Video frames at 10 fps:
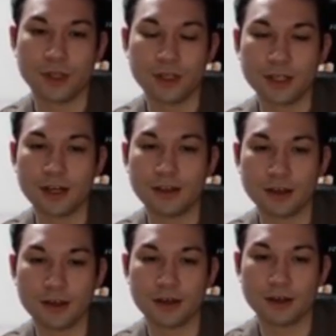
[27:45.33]
this I
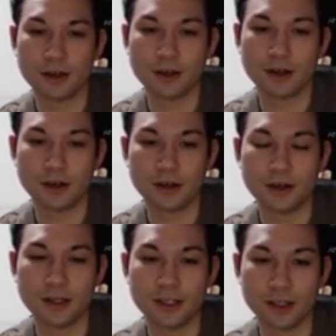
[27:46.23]
think
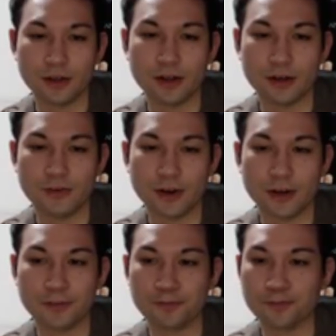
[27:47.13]
is still a
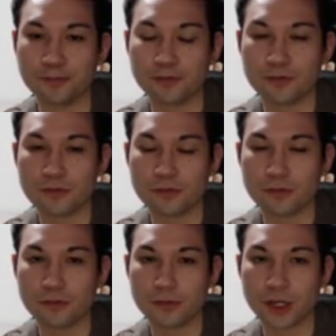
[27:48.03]
very
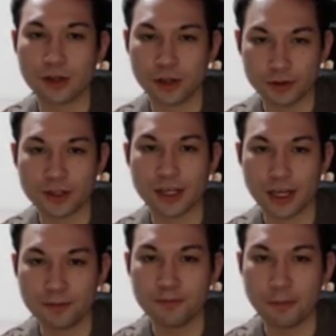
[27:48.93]
close
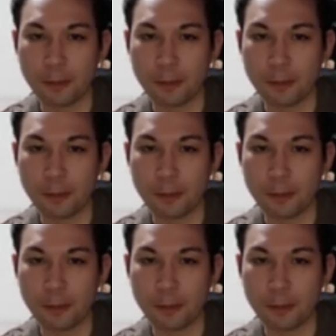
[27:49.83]
game.